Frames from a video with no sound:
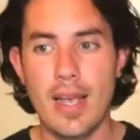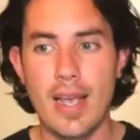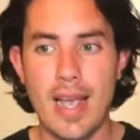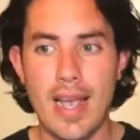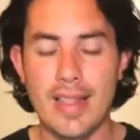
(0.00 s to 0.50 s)

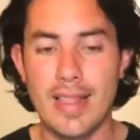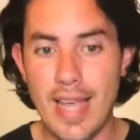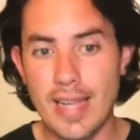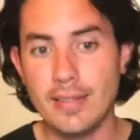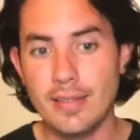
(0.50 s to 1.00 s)
And
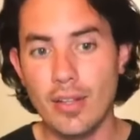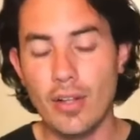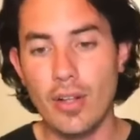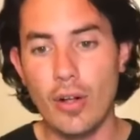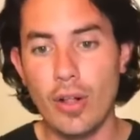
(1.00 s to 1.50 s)
then
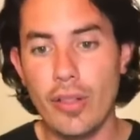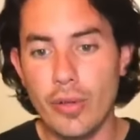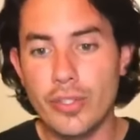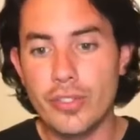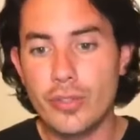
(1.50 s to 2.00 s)
all
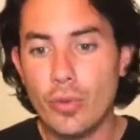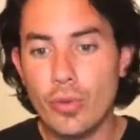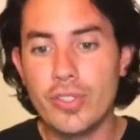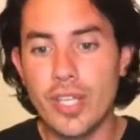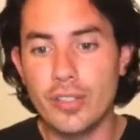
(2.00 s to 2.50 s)
those tools
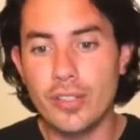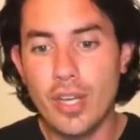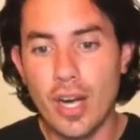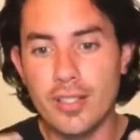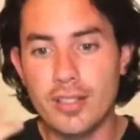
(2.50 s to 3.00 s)
that you got,